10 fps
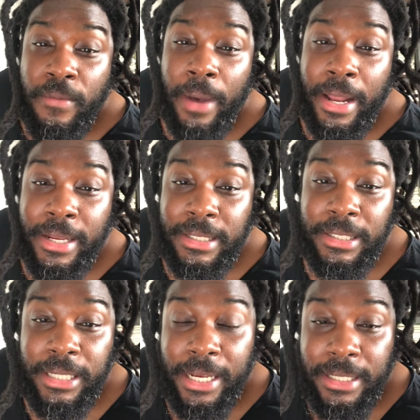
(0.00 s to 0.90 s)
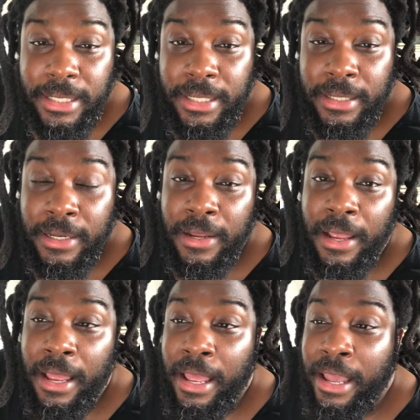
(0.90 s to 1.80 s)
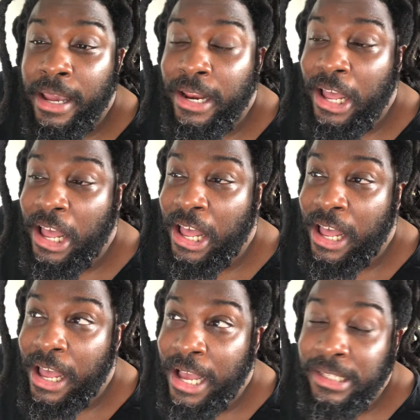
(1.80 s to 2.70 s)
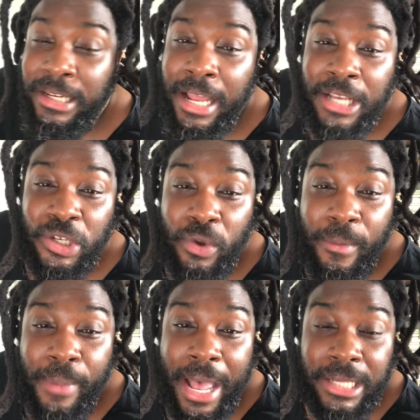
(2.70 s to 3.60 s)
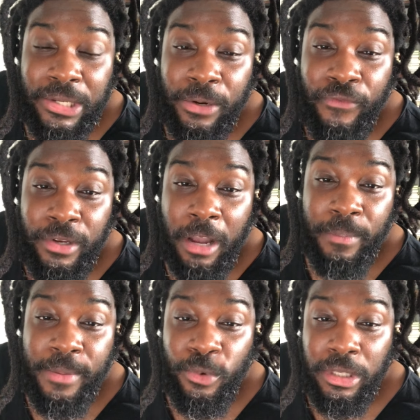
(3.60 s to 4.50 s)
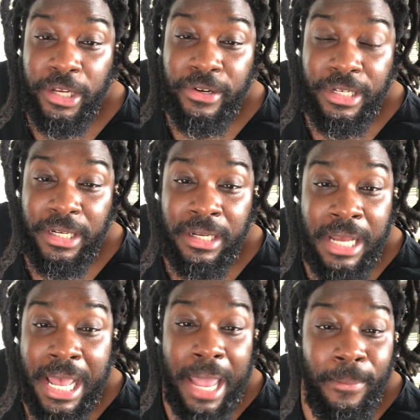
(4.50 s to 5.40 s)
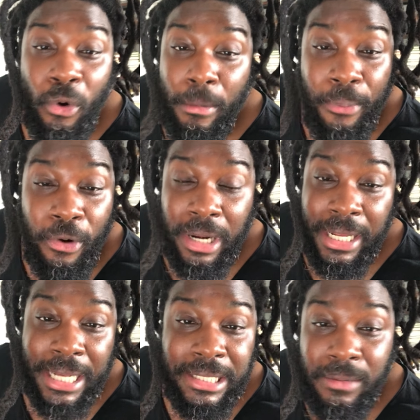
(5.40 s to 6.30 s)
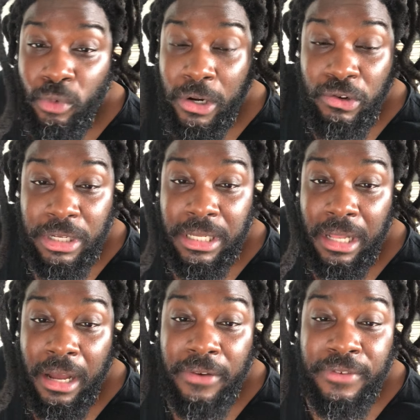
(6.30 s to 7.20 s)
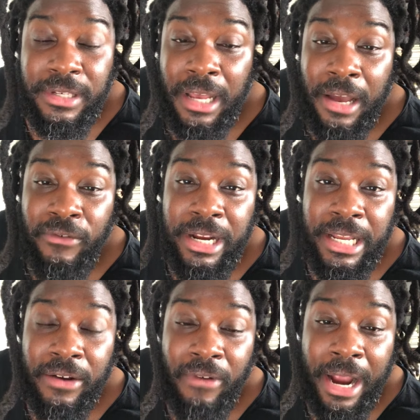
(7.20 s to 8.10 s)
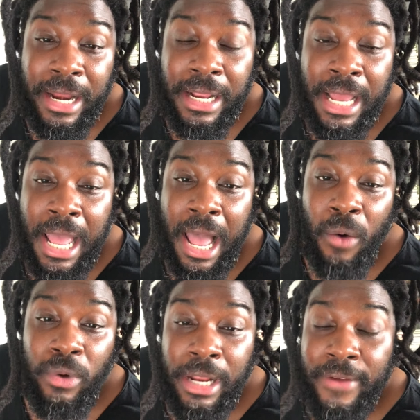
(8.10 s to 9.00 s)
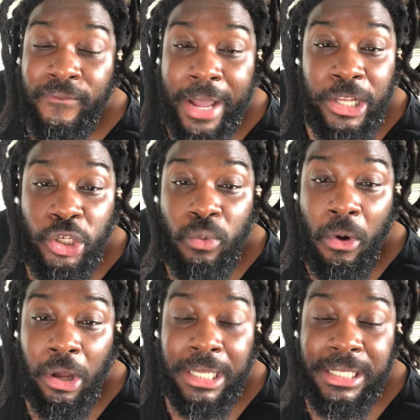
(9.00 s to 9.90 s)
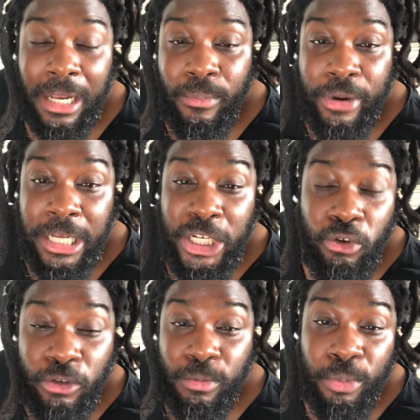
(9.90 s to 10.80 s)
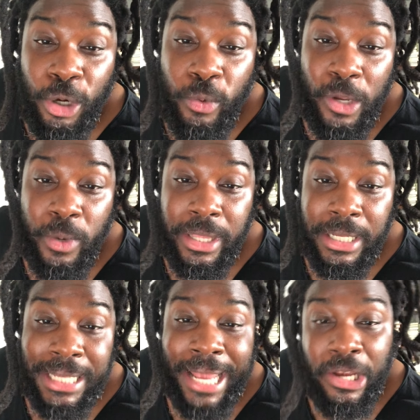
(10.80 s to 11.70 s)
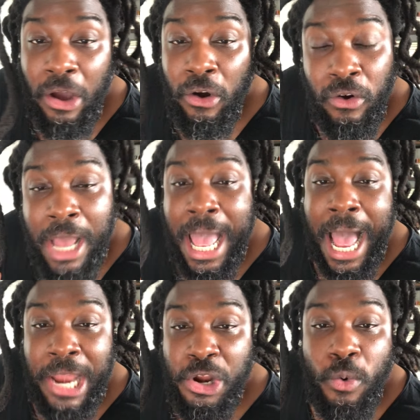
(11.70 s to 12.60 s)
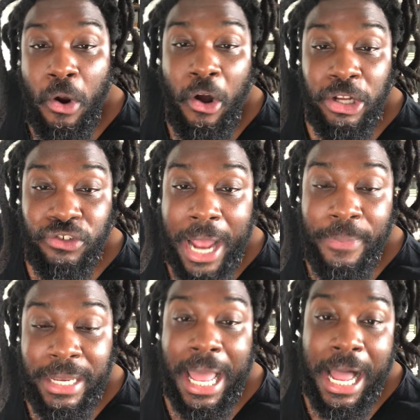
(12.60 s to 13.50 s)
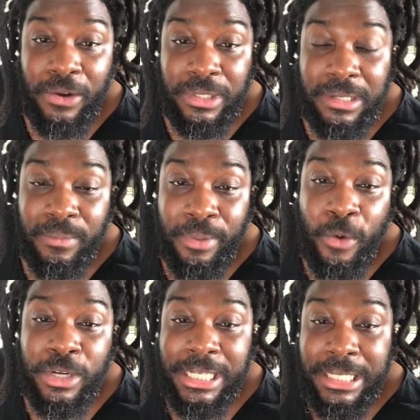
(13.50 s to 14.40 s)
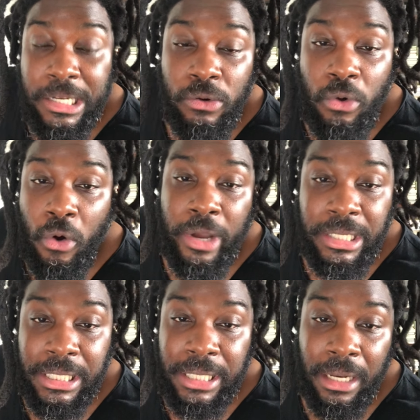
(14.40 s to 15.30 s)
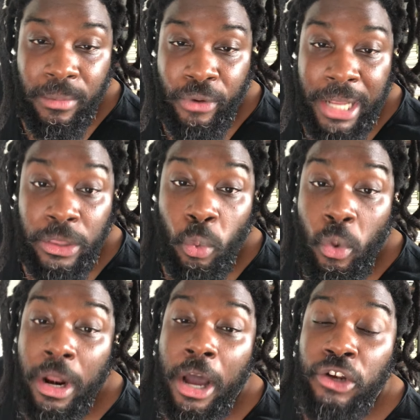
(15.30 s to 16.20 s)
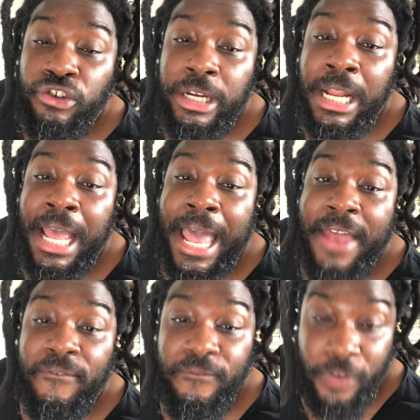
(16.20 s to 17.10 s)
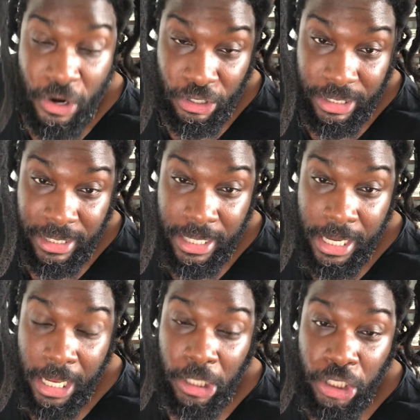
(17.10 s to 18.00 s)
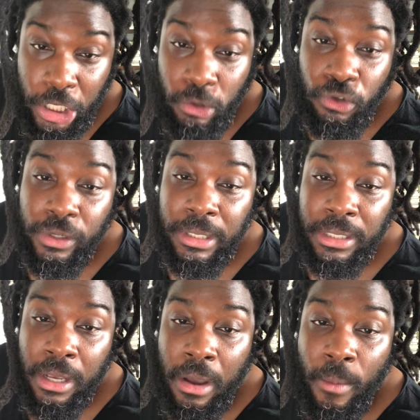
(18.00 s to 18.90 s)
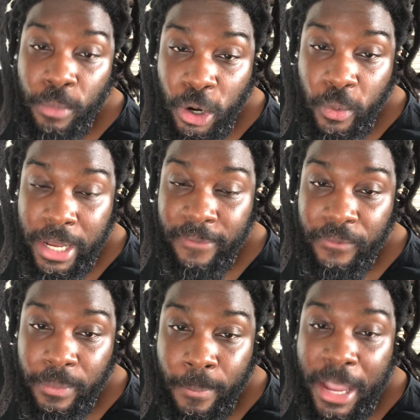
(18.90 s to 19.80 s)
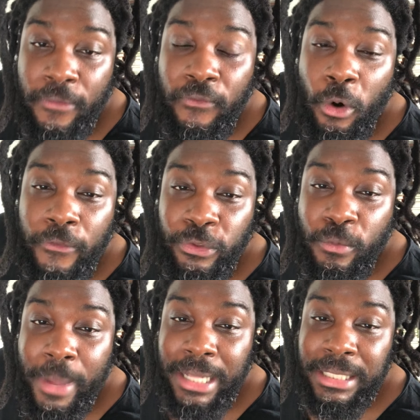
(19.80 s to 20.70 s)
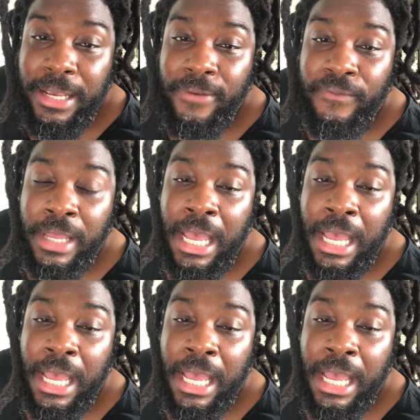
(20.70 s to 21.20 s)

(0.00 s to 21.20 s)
everybody, it's Jason, and as the National Ambassador for Young People's Literature, and more importantly, as someone who just loves reading and writing, I want to invite you all to celebrate Children's Book Week with us. I know we're all trapped in the house, but we're still going to celebrate the 101st Children's Book Week, May 4th through May 10th.